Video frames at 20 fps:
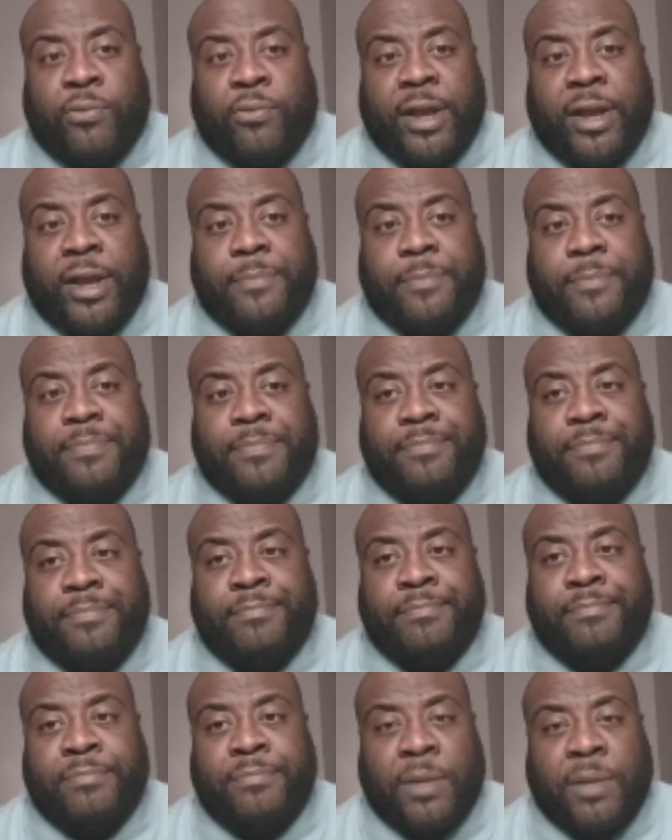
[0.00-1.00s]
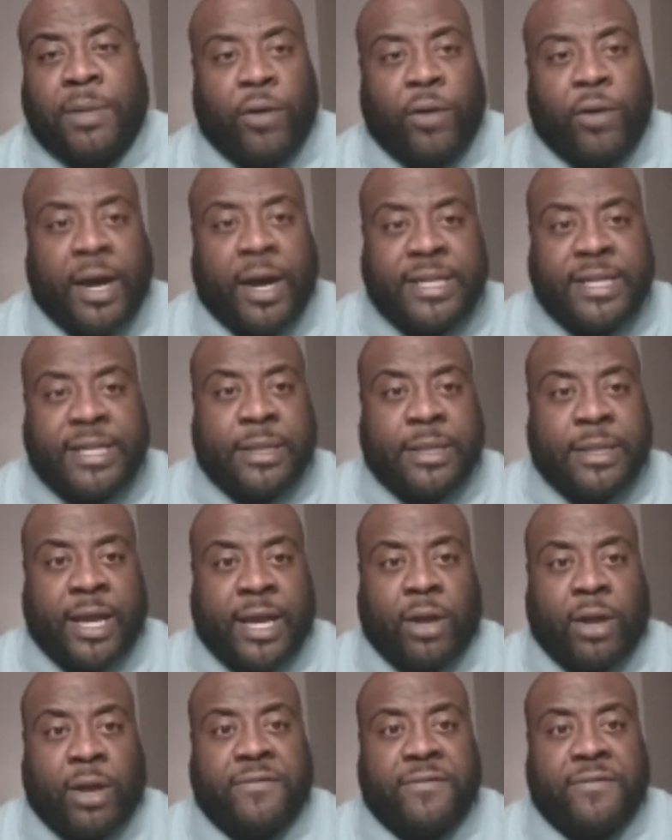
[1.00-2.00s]
break. LeBron could take the
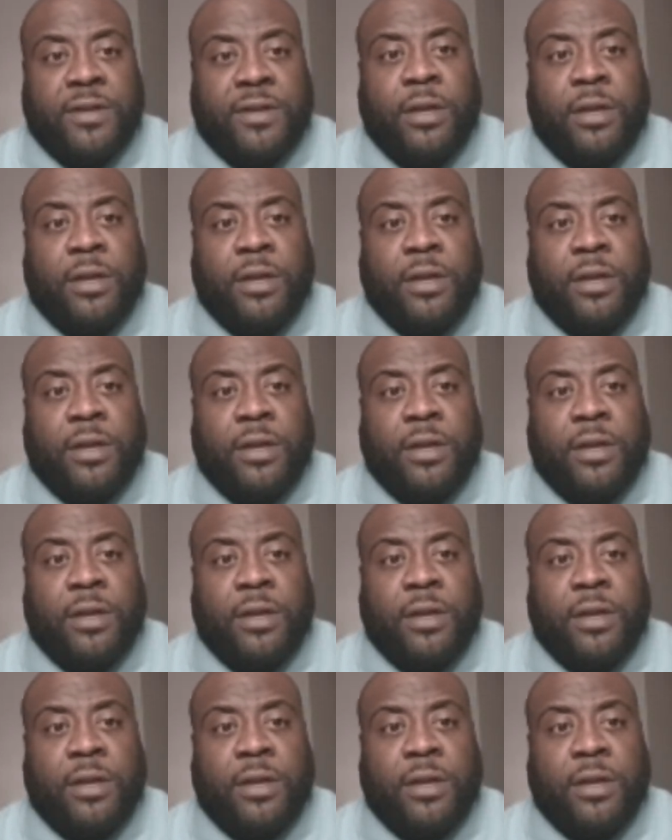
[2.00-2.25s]
night off.